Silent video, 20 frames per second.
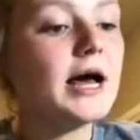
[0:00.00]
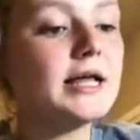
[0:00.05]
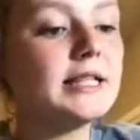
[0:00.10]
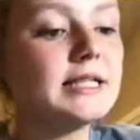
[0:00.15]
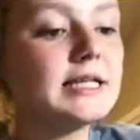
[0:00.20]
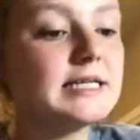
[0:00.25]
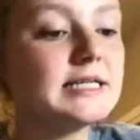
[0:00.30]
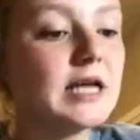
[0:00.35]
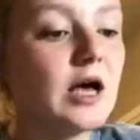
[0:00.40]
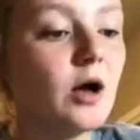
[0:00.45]

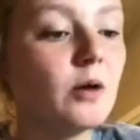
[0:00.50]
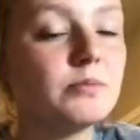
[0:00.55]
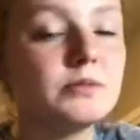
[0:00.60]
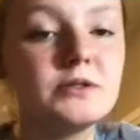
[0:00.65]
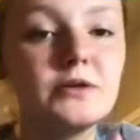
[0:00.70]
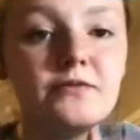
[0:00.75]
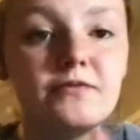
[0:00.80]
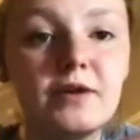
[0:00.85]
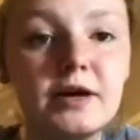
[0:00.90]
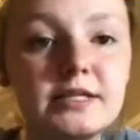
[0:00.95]
This helped
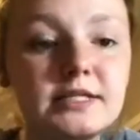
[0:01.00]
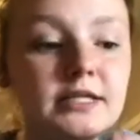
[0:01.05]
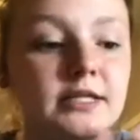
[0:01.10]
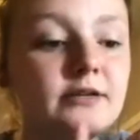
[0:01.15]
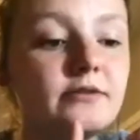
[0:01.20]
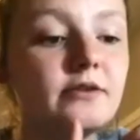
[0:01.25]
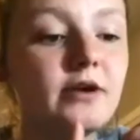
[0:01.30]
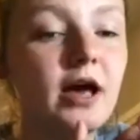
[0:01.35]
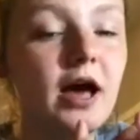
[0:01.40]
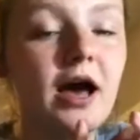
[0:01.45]

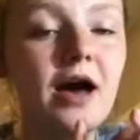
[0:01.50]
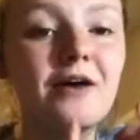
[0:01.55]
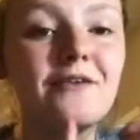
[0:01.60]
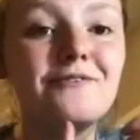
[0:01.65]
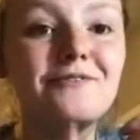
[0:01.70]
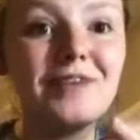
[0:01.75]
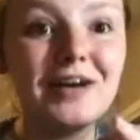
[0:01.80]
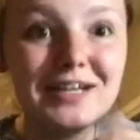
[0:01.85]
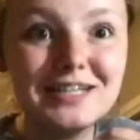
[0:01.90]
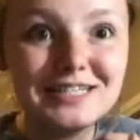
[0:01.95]
funding
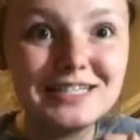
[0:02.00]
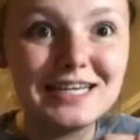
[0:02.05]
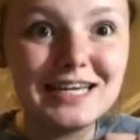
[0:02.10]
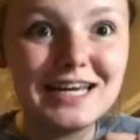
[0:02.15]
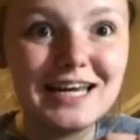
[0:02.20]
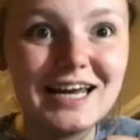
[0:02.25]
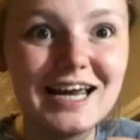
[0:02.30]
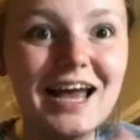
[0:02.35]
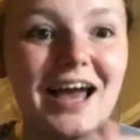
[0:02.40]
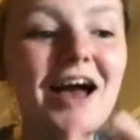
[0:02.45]

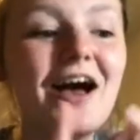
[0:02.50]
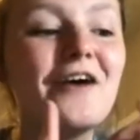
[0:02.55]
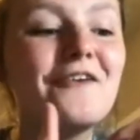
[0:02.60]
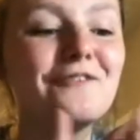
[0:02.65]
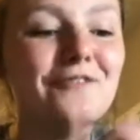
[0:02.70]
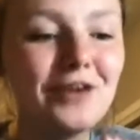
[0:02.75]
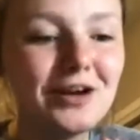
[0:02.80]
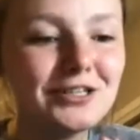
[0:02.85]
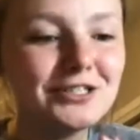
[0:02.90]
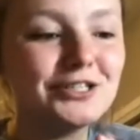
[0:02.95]

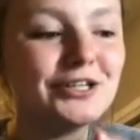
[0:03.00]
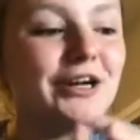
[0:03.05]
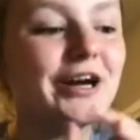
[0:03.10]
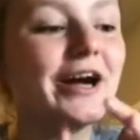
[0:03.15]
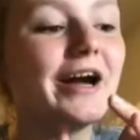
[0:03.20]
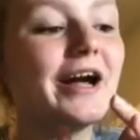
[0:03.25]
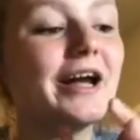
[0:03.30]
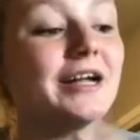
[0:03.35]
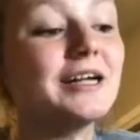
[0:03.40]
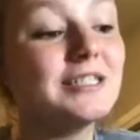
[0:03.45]
foster
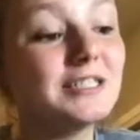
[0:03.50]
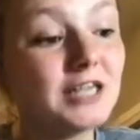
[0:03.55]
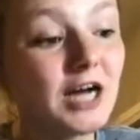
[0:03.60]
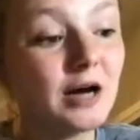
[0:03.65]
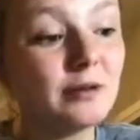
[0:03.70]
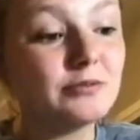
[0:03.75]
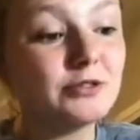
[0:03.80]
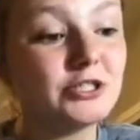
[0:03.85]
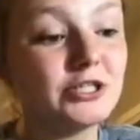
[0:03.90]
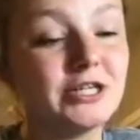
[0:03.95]
care and
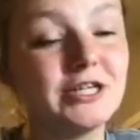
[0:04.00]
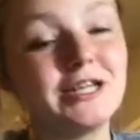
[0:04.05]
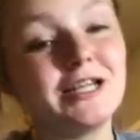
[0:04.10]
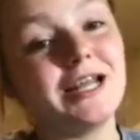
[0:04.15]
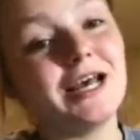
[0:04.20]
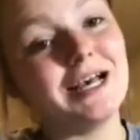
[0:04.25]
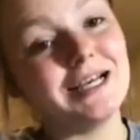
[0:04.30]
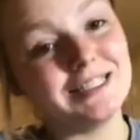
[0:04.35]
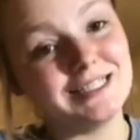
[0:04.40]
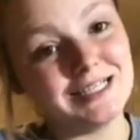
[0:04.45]
adoption
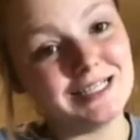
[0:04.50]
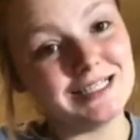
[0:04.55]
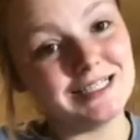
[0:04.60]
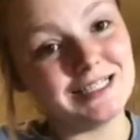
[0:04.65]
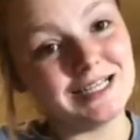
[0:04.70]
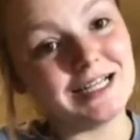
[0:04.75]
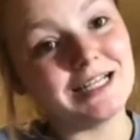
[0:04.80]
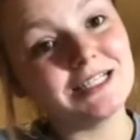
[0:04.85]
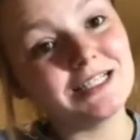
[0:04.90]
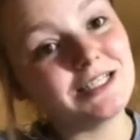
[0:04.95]

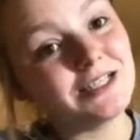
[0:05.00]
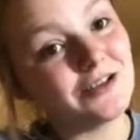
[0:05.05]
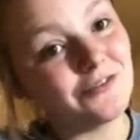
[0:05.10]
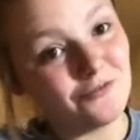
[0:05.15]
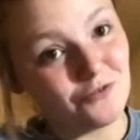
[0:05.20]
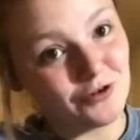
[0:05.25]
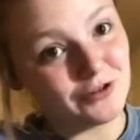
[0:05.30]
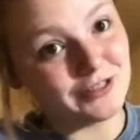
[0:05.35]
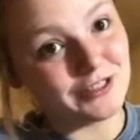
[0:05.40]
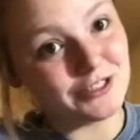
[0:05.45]
assistance
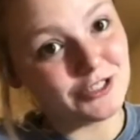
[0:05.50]
for the